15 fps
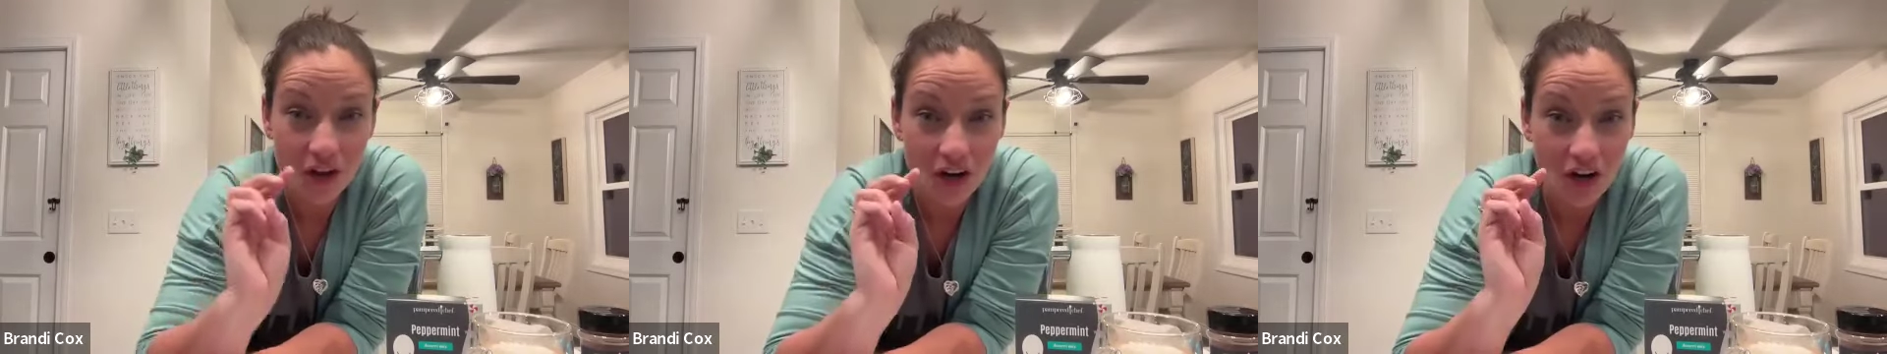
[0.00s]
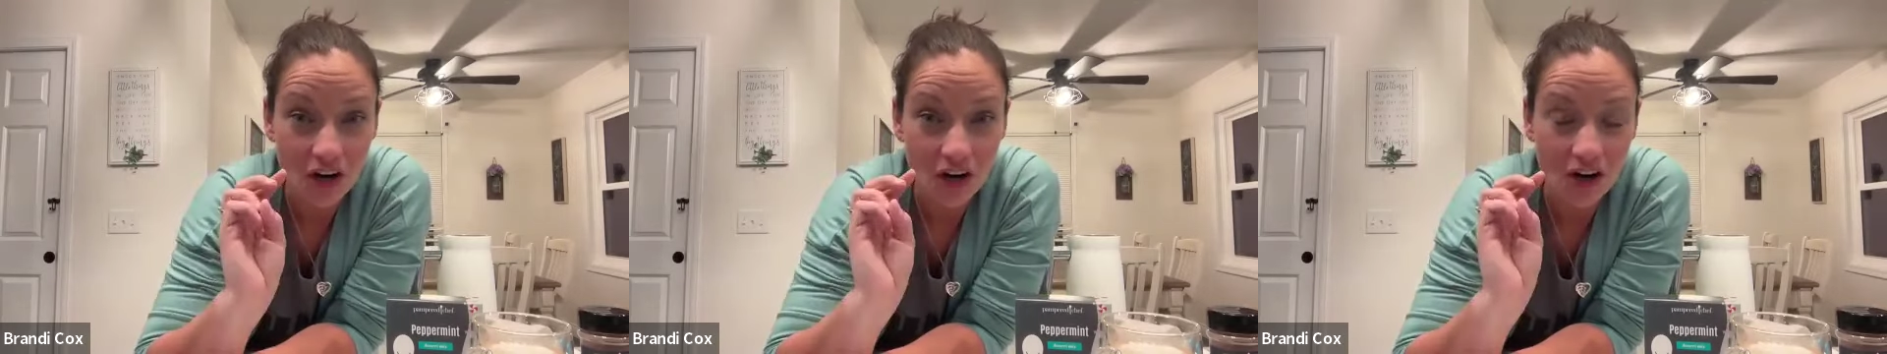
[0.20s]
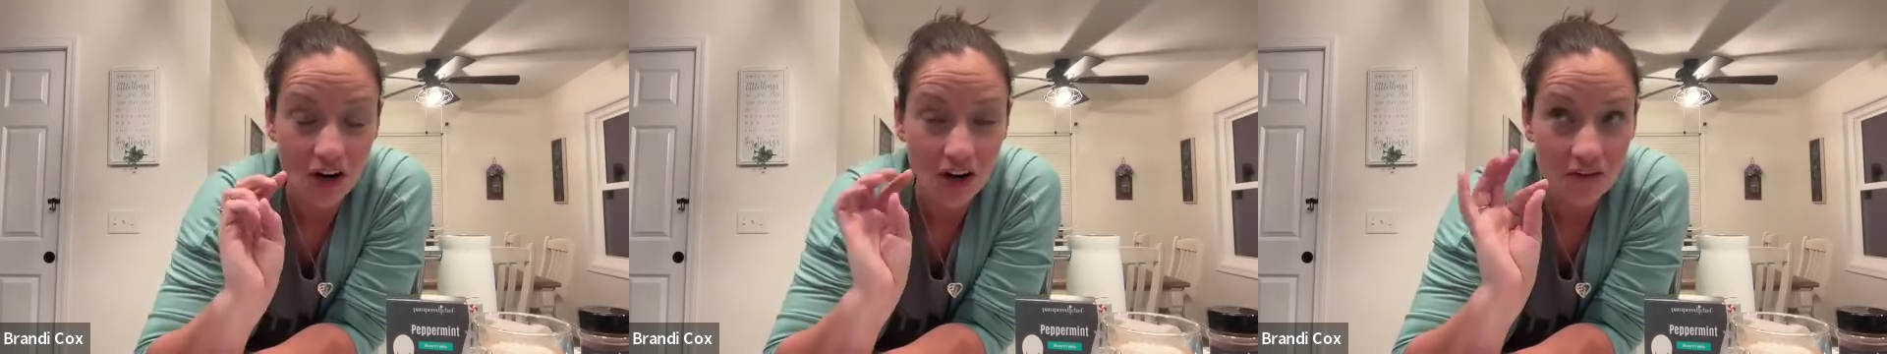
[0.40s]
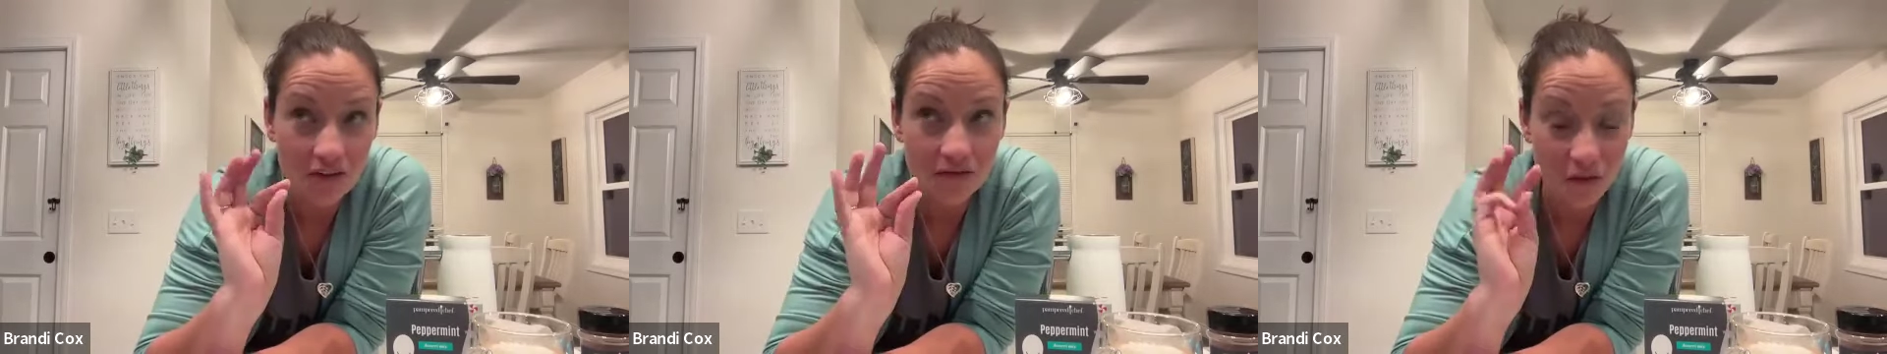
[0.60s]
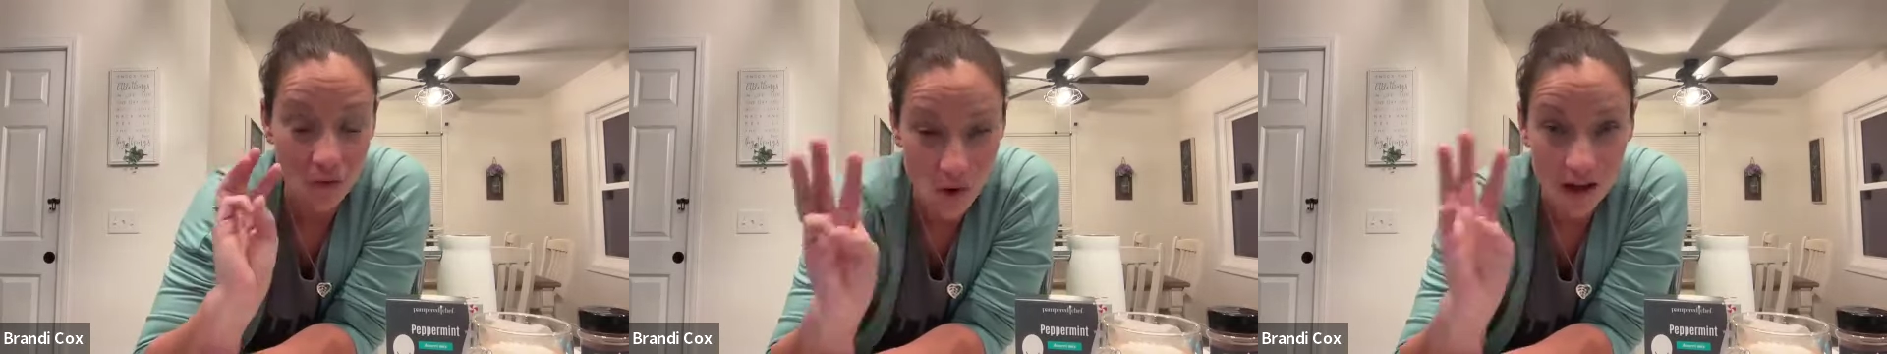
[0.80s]

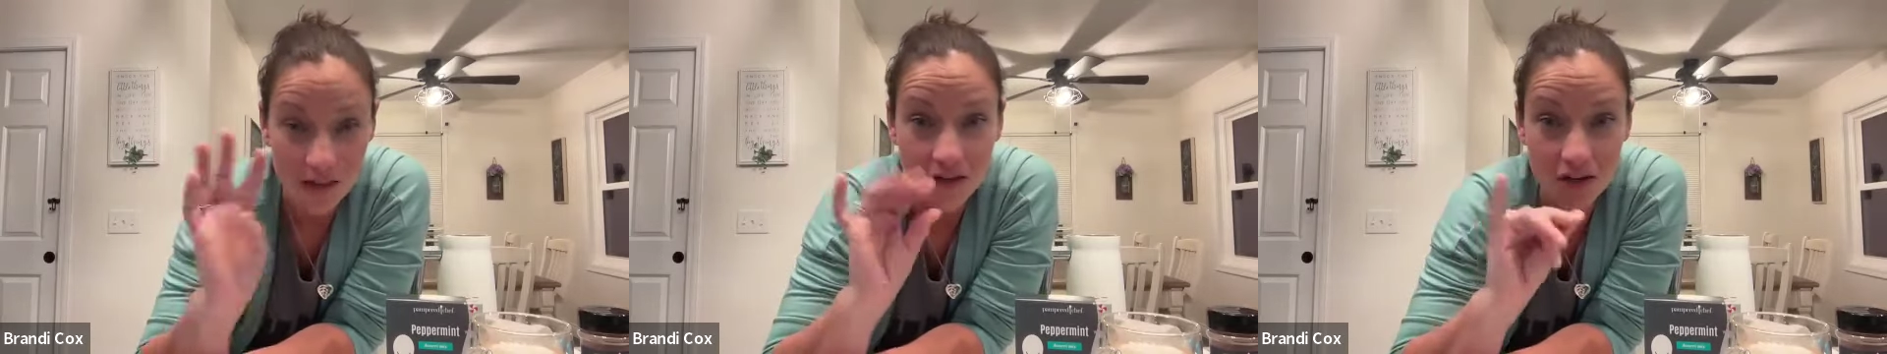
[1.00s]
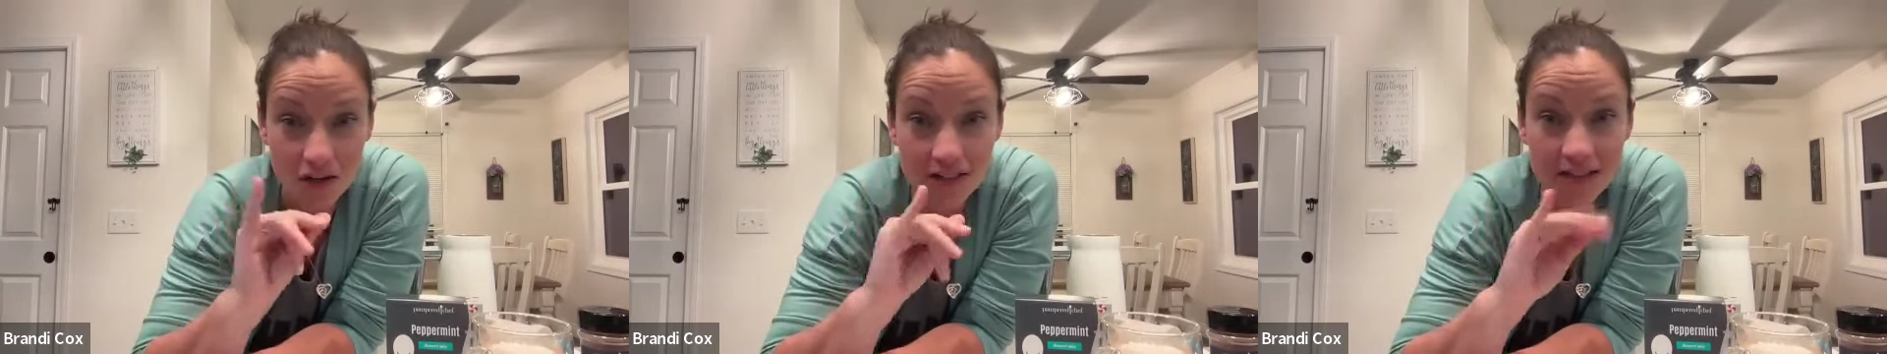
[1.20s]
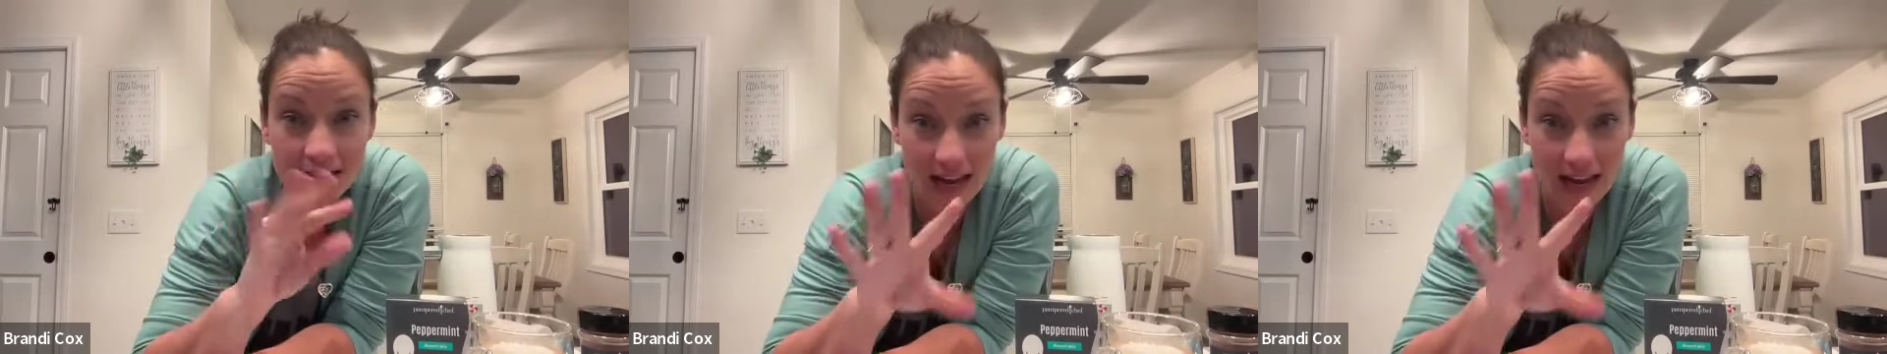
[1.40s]
For one, there's